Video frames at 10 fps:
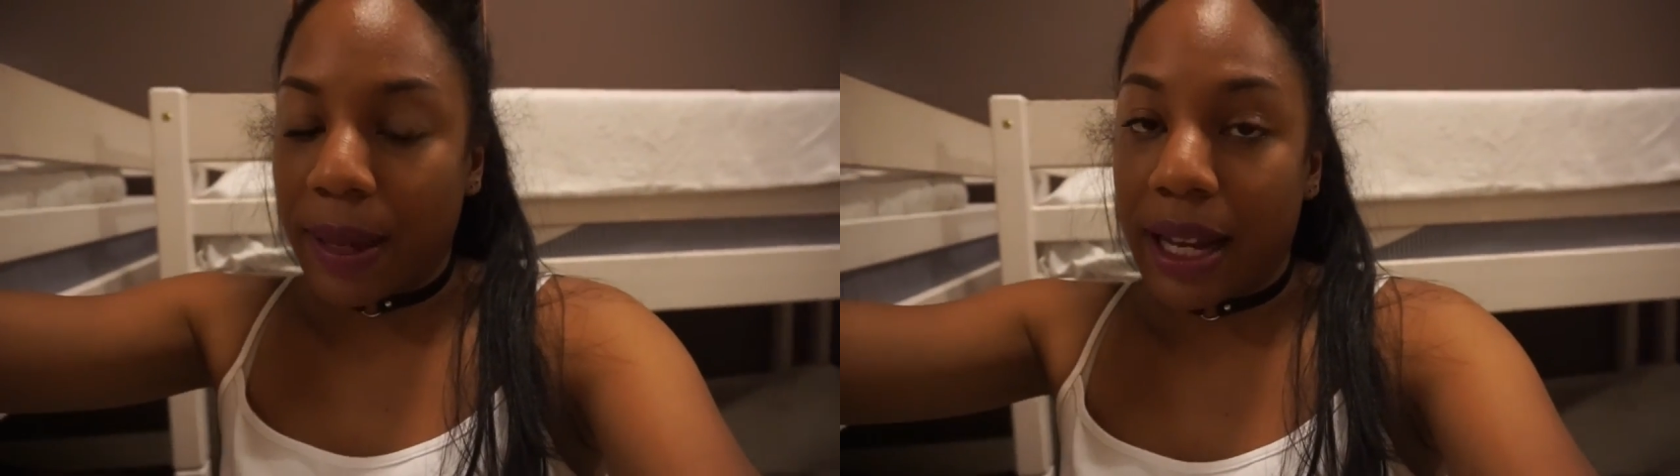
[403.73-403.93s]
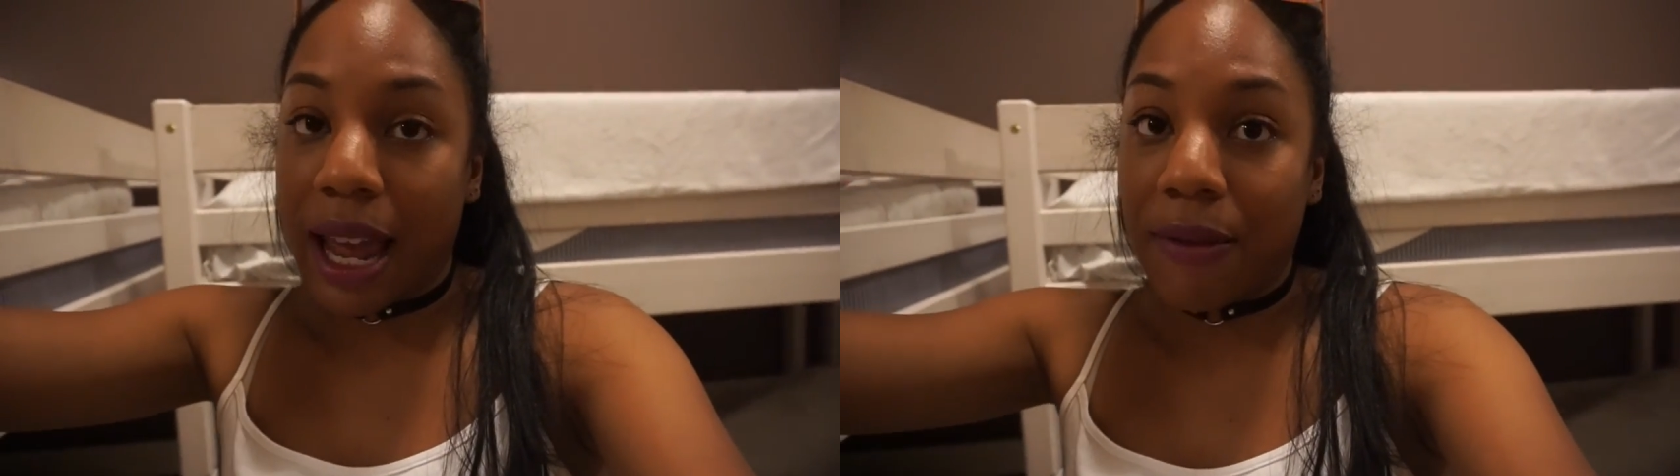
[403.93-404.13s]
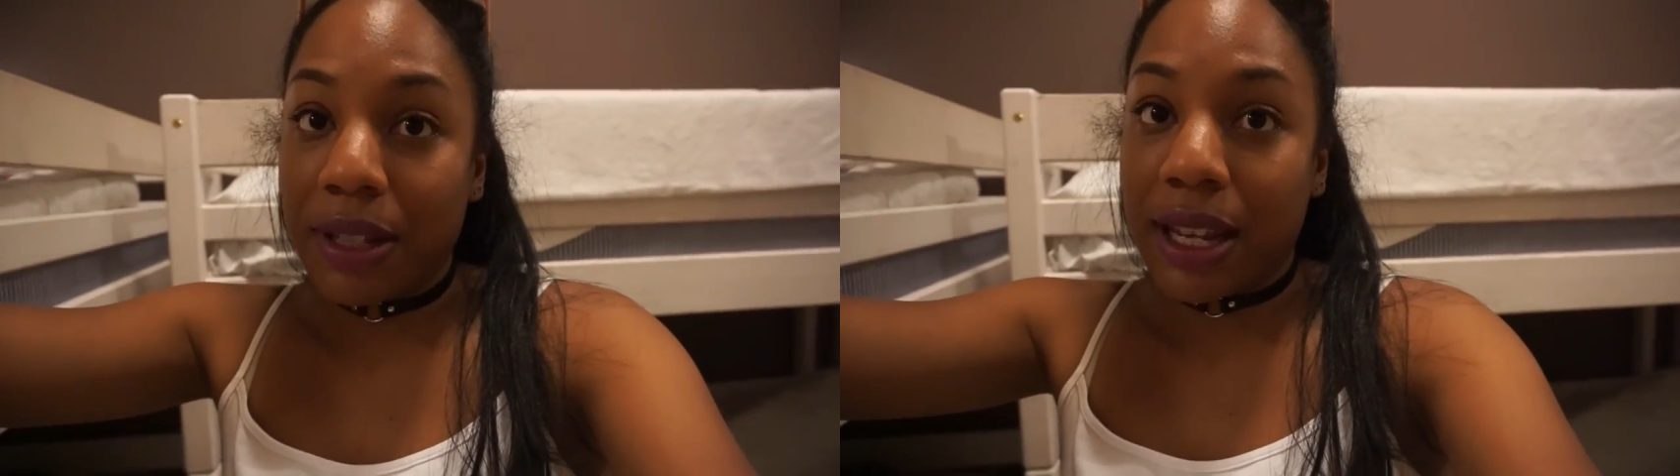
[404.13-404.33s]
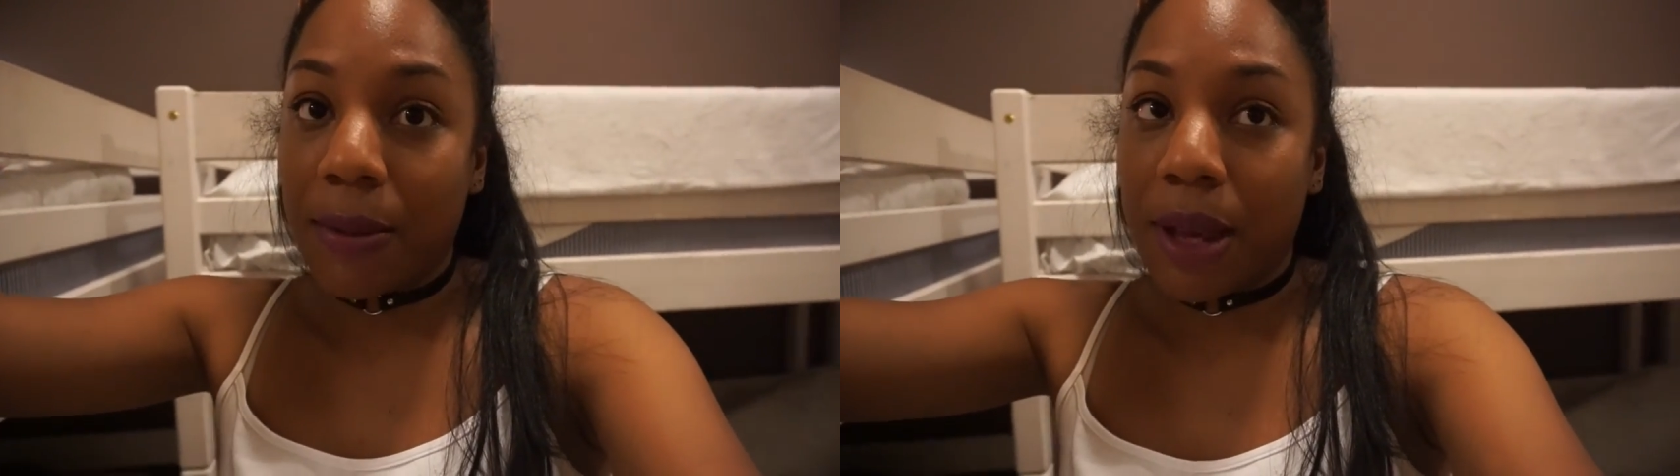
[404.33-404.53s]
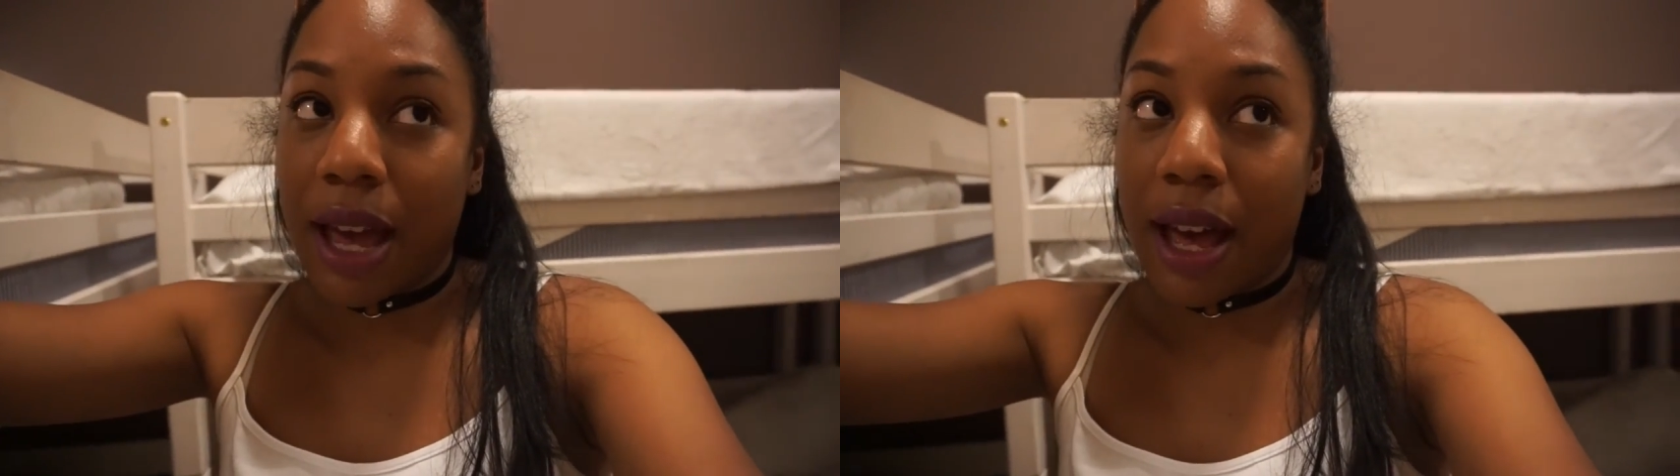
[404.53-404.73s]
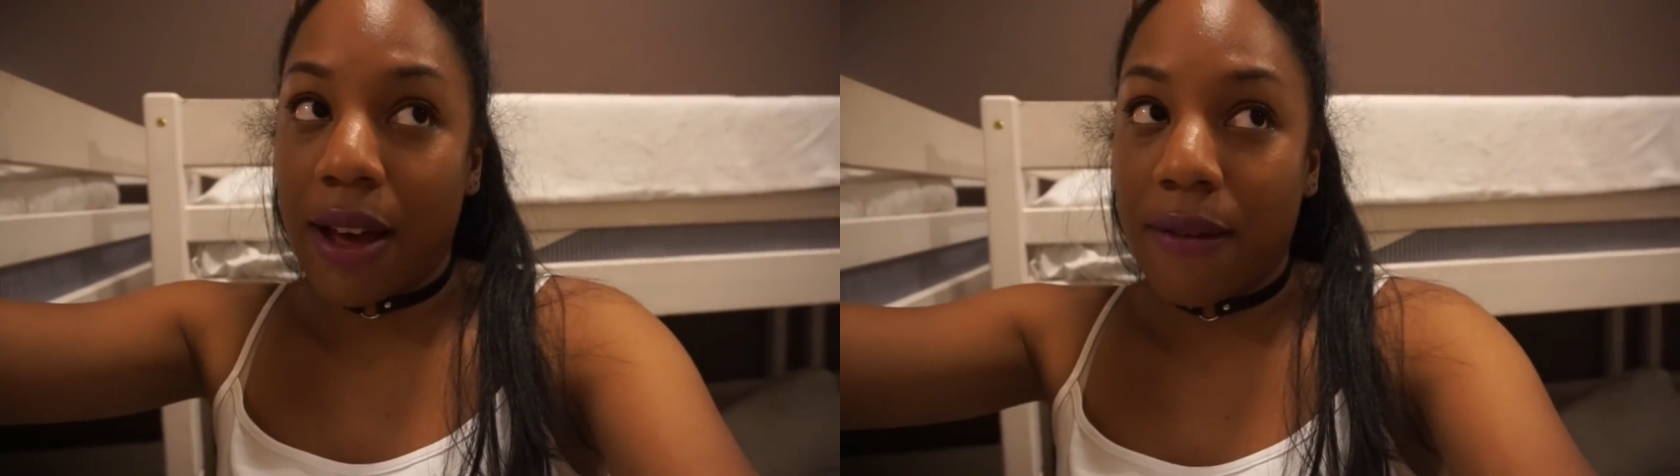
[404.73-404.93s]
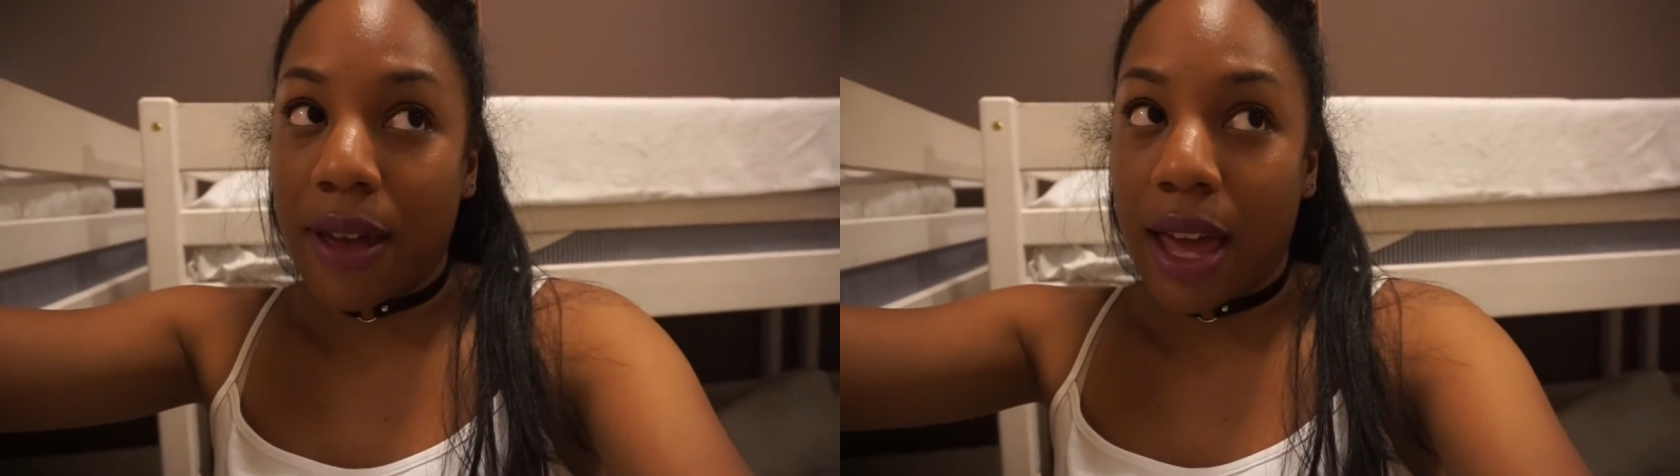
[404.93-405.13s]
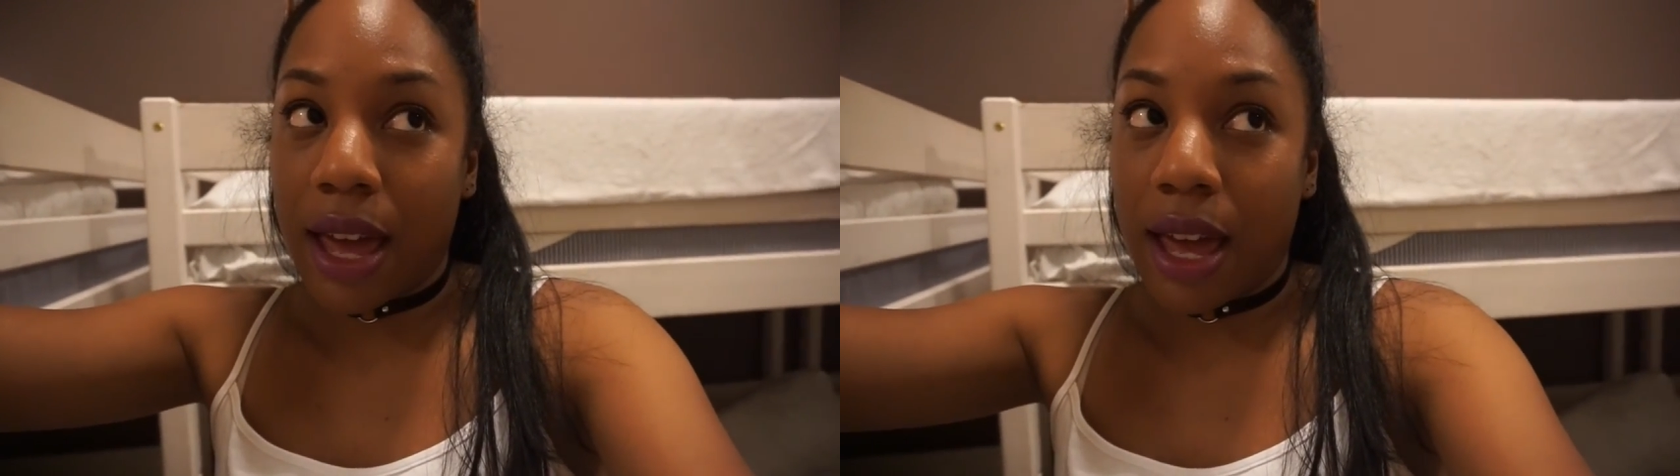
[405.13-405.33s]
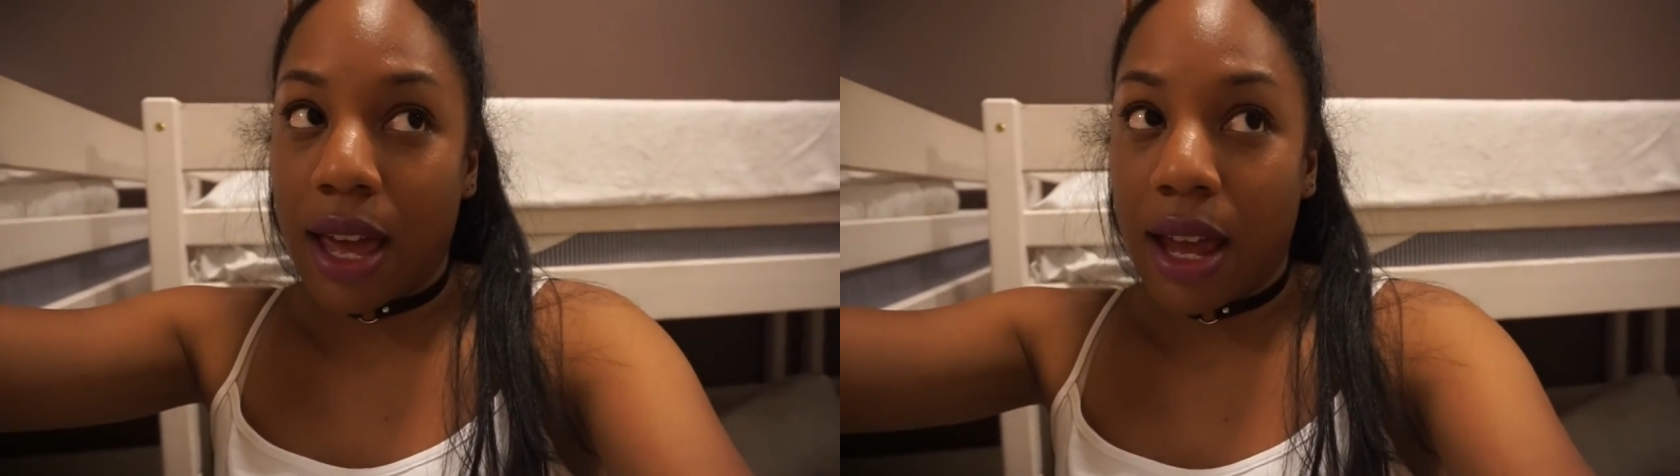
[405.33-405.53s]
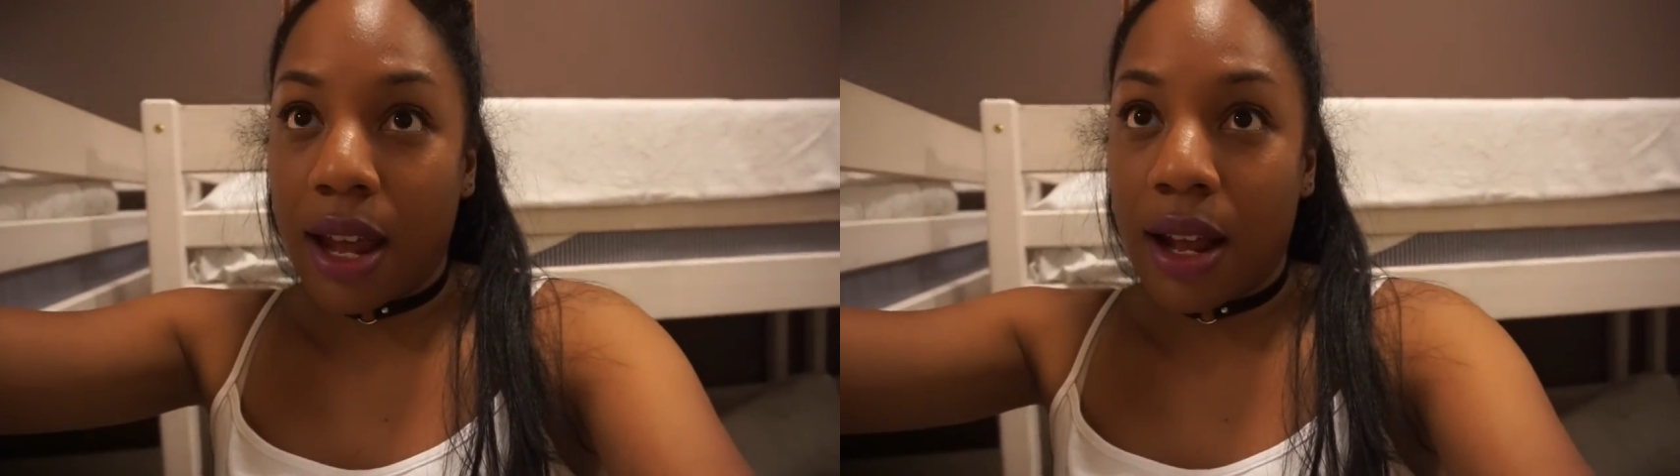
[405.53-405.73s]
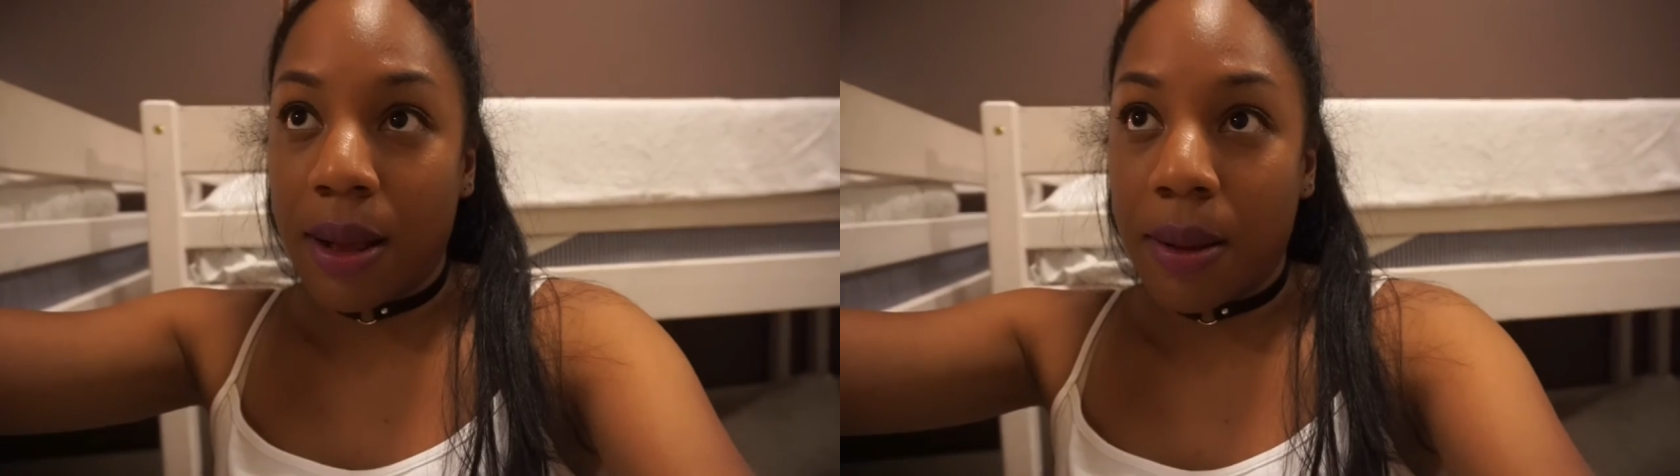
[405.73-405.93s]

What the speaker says: but every time we have a